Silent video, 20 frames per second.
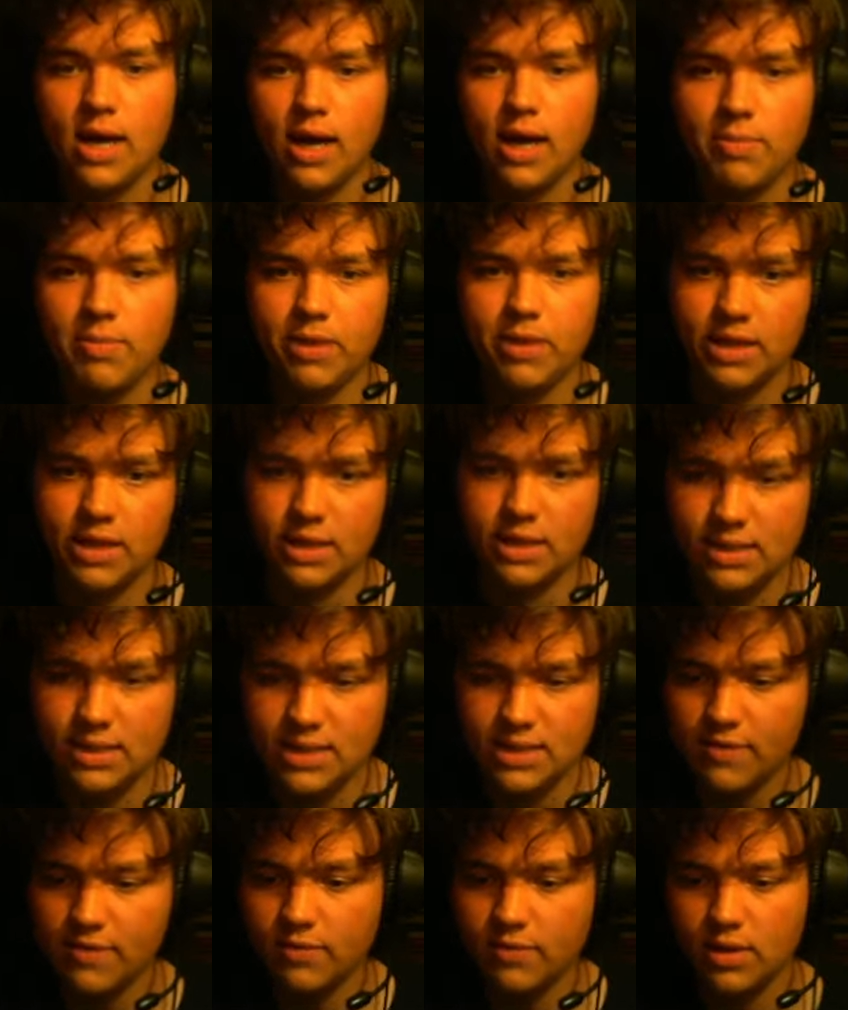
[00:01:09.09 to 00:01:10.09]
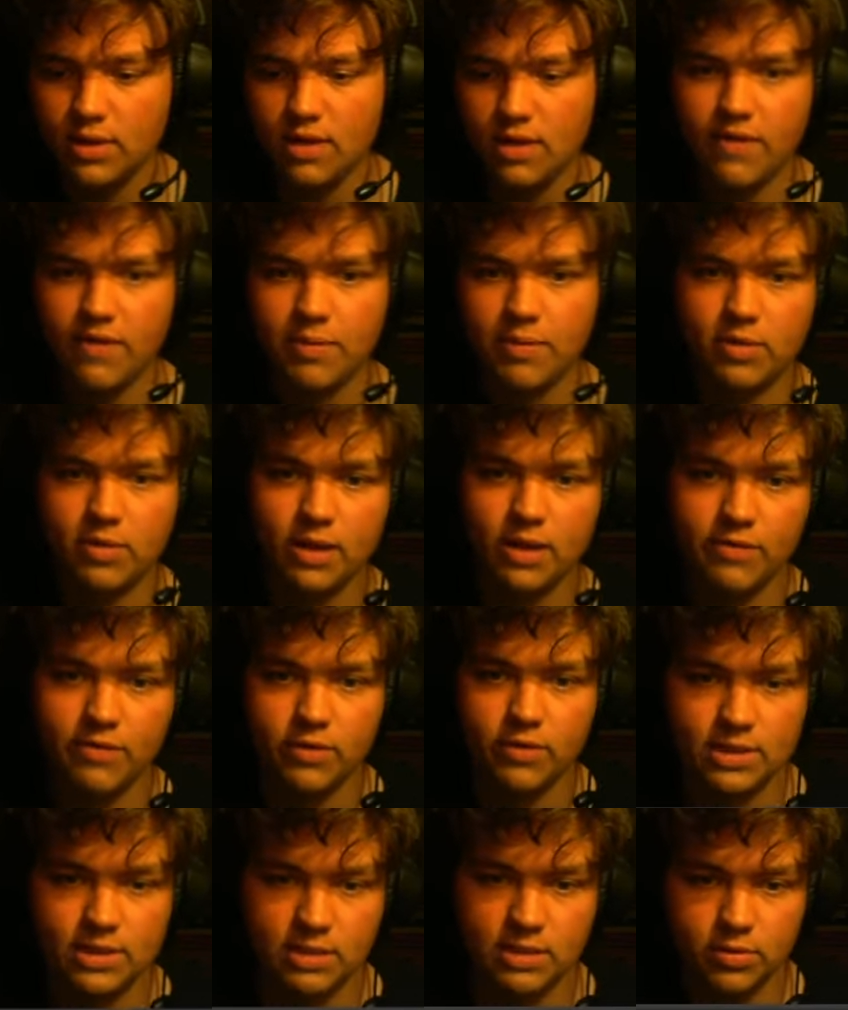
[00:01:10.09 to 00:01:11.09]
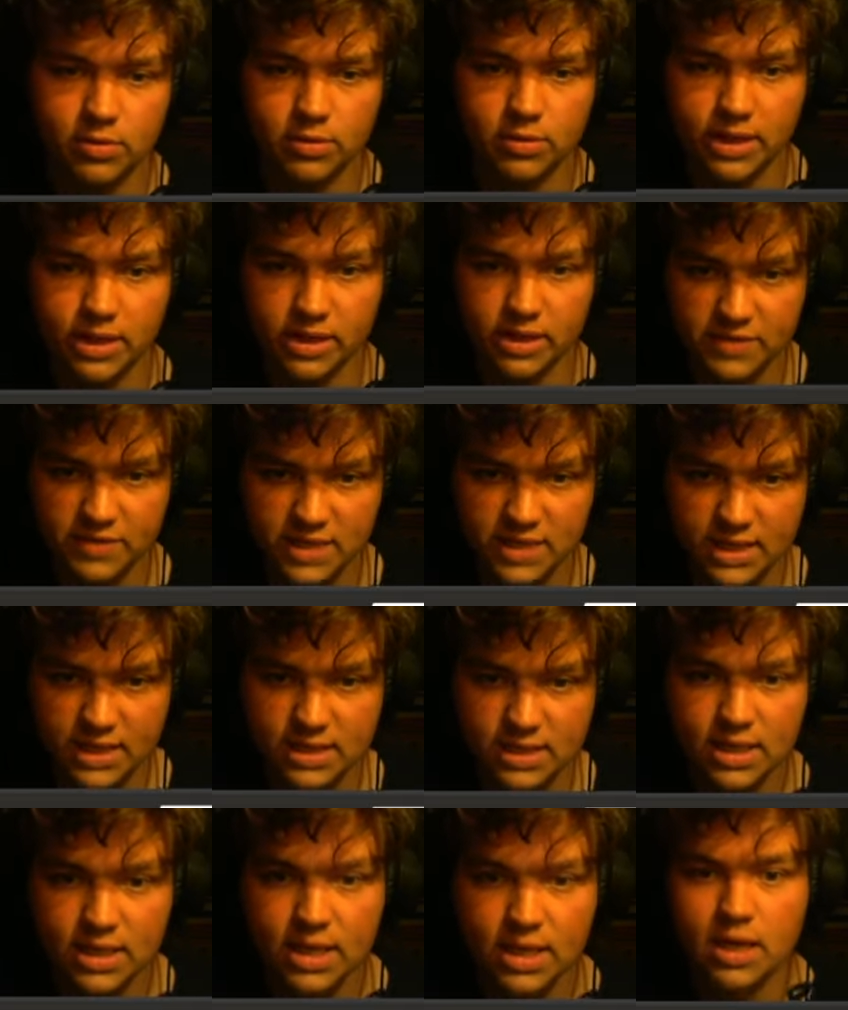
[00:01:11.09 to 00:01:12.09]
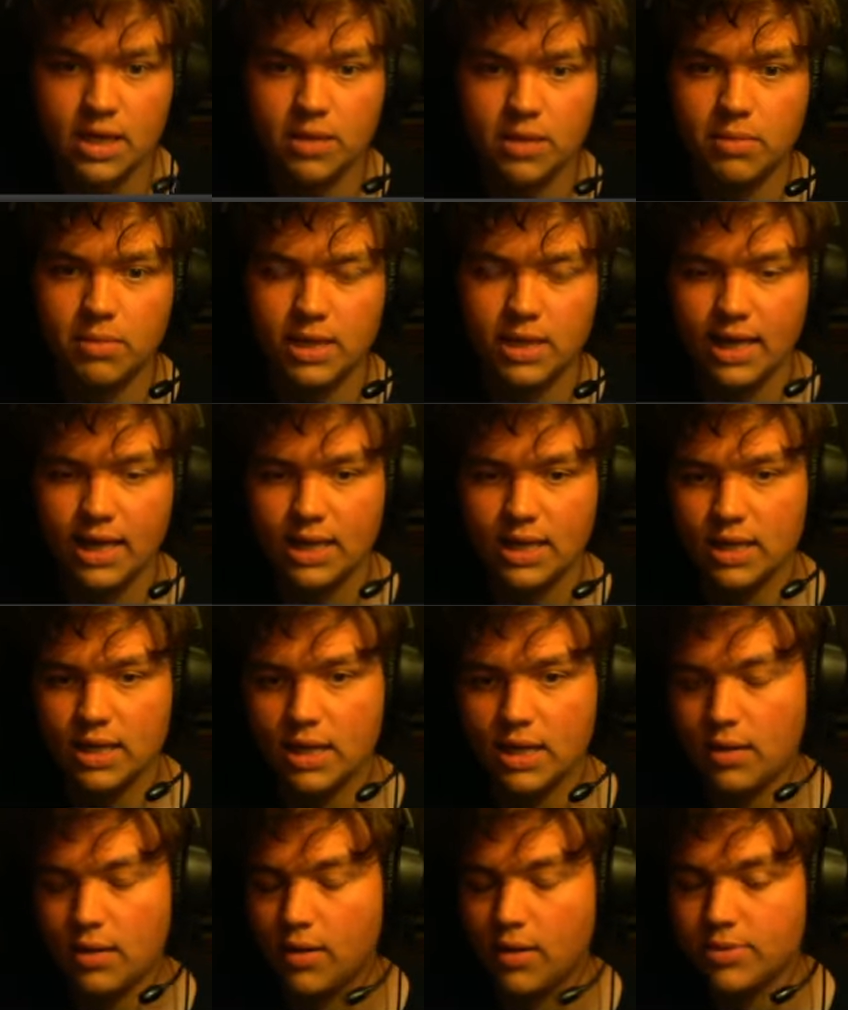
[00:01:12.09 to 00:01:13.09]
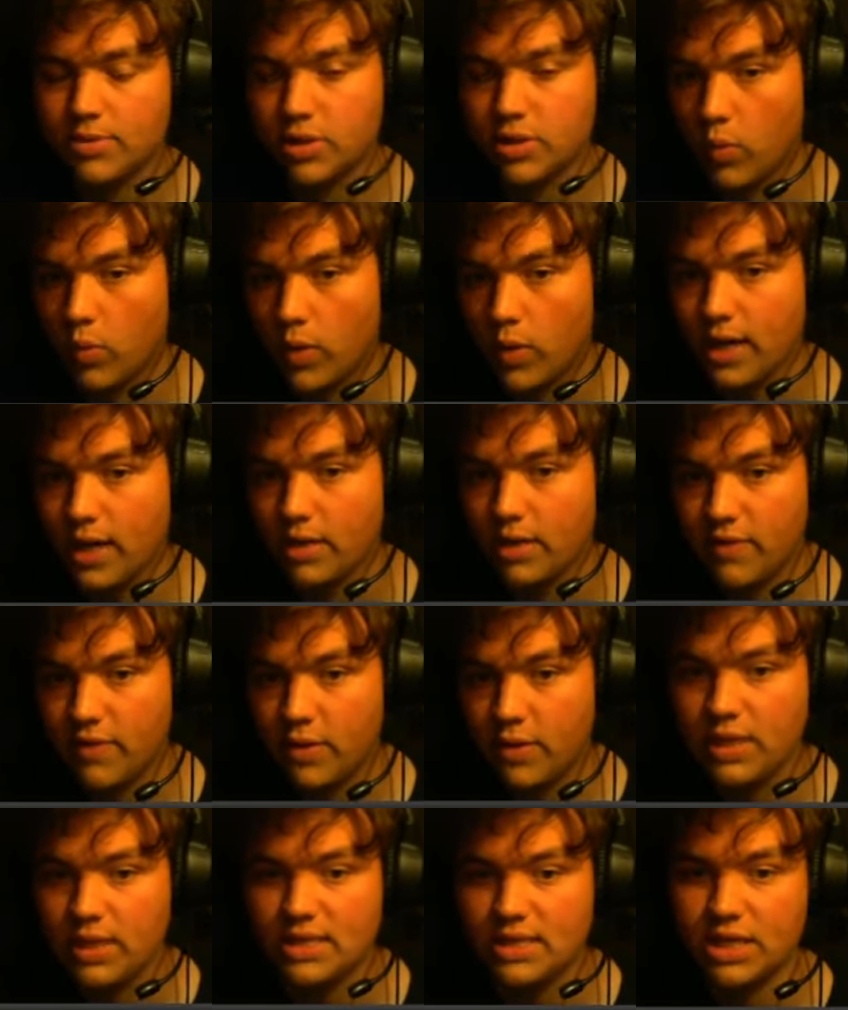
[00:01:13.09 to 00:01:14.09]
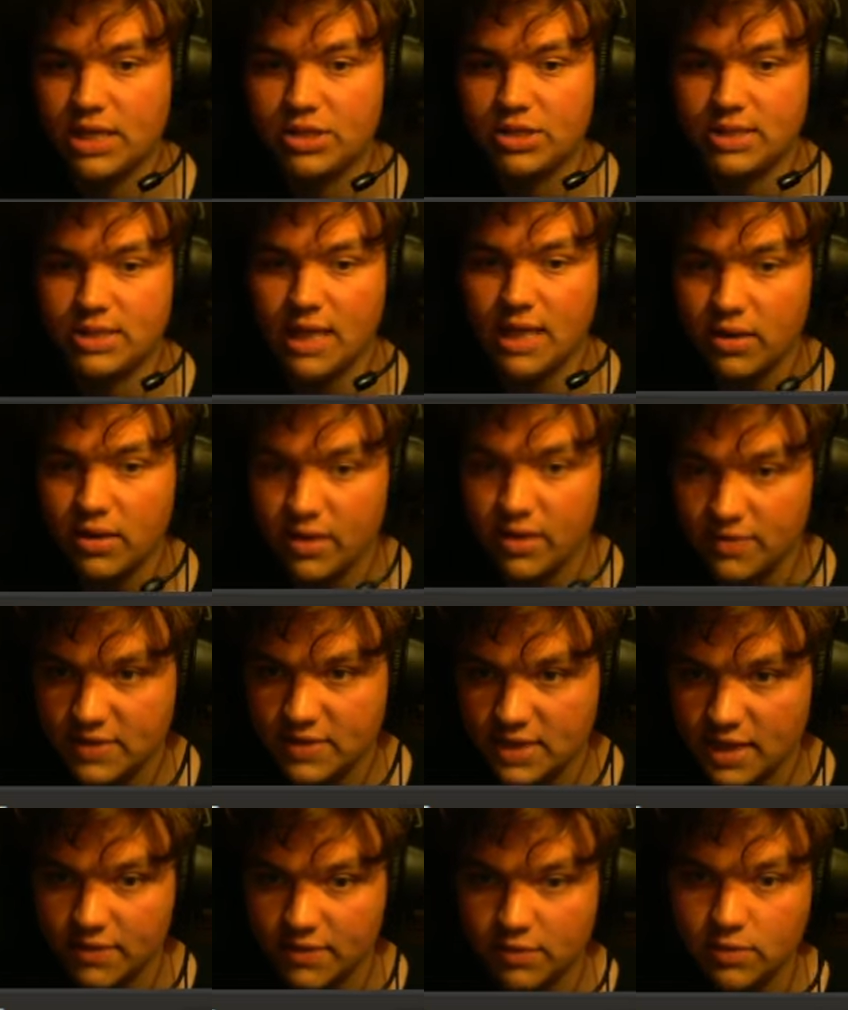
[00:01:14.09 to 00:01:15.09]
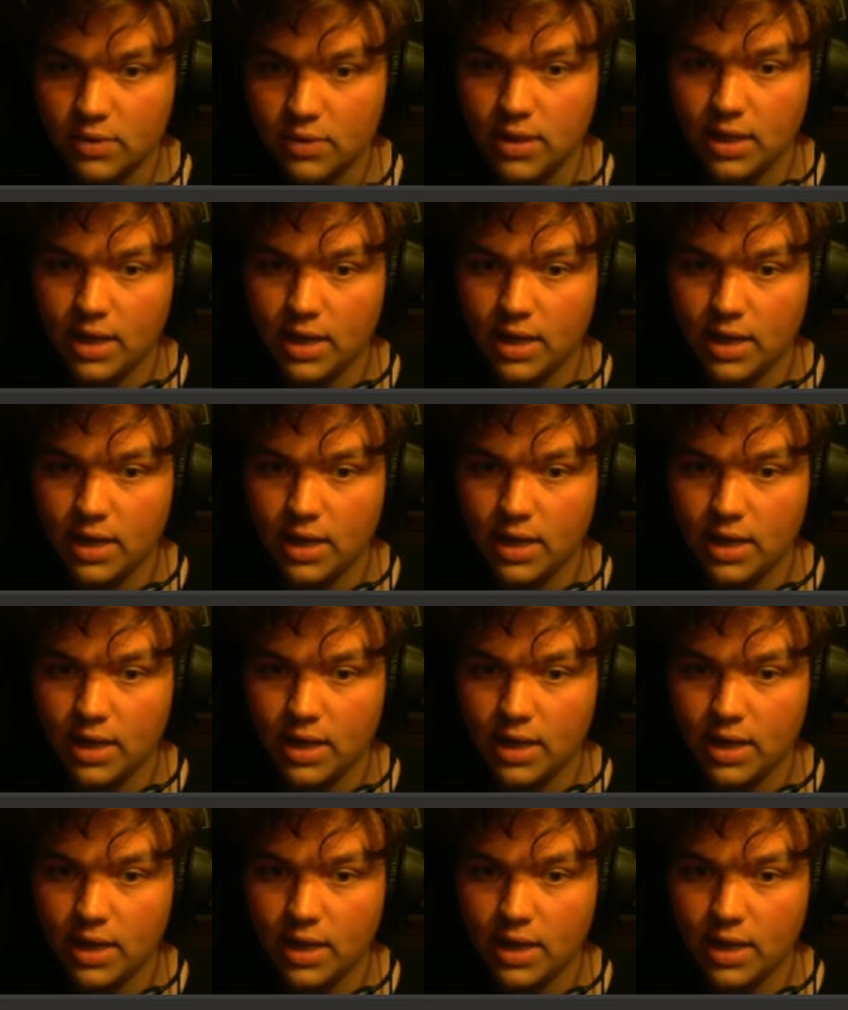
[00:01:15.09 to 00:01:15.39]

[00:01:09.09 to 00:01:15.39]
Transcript: I played knight d7. If I play, for example, knight f6, white at the very least can just take on f7.